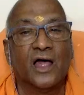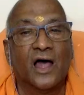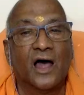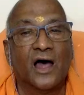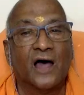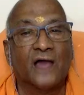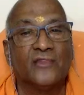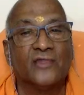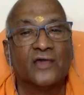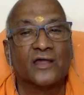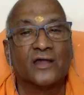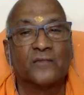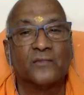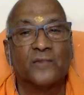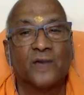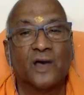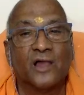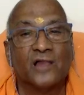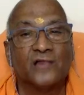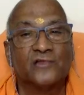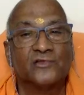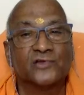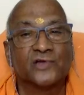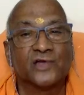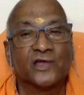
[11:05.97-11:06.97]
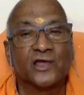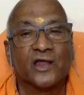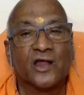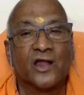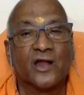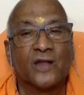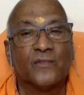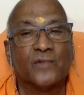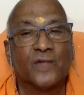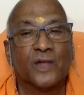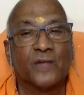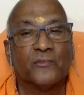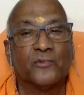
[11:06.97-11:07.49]
adharma also
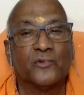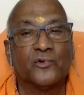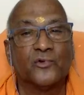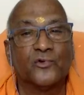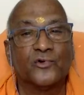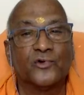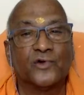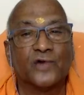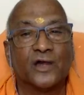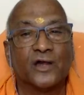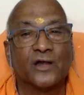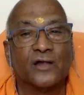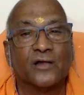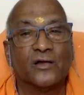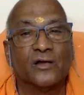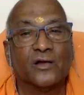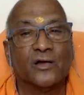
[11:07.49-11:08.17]
cannot be uprooted.